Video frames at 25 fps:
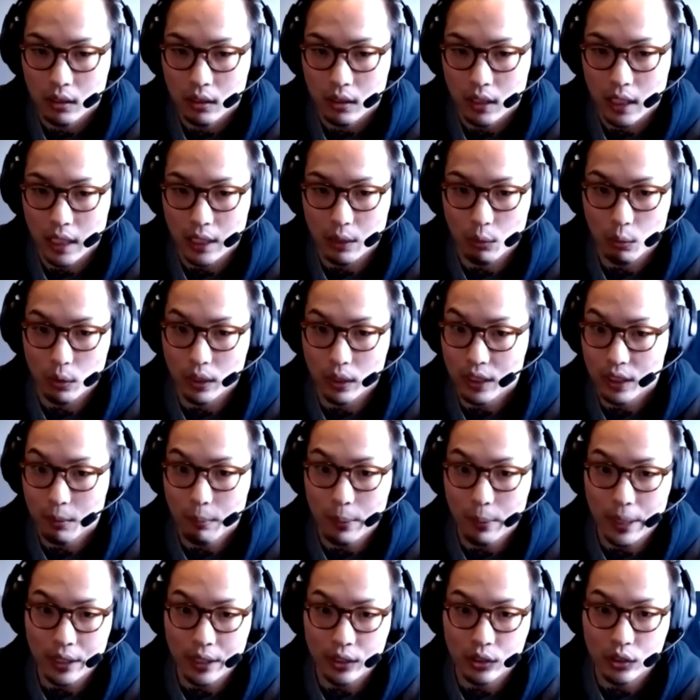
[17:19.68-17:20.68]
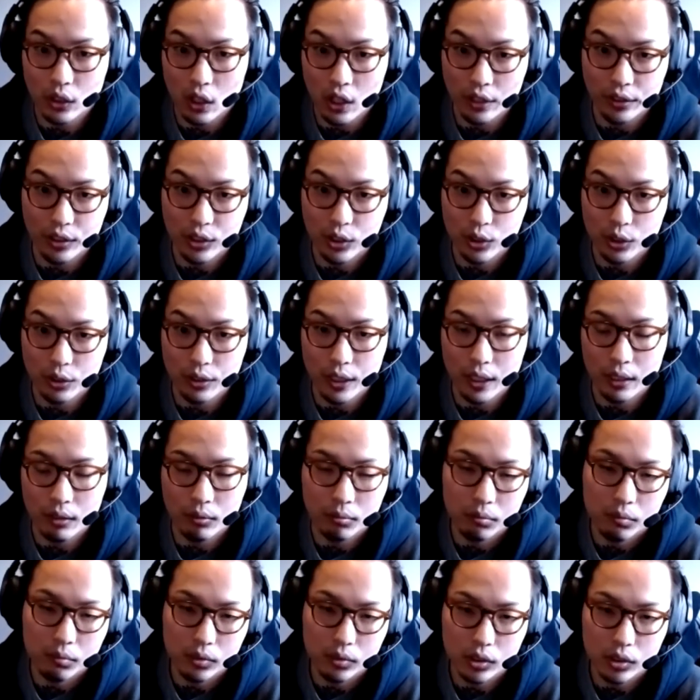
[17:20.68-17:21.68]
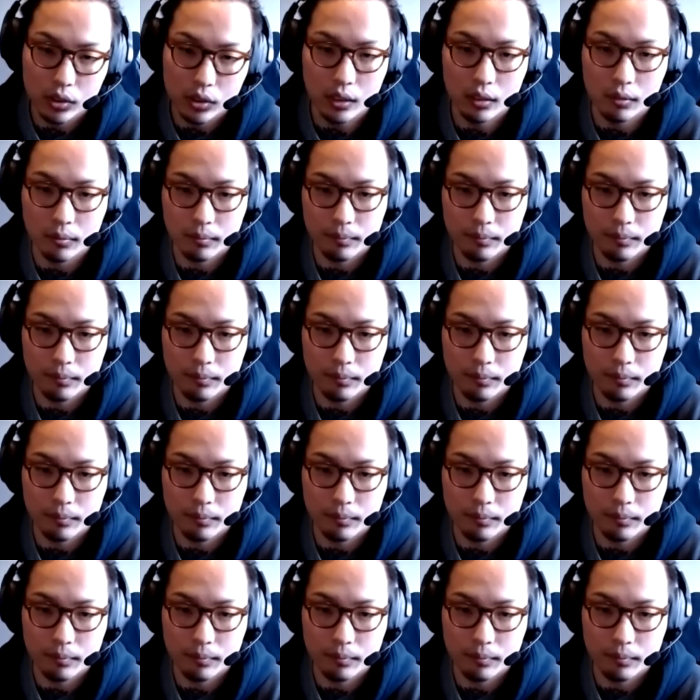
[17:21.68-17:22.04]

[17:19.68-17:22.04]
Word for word: And it really depends on the studio. So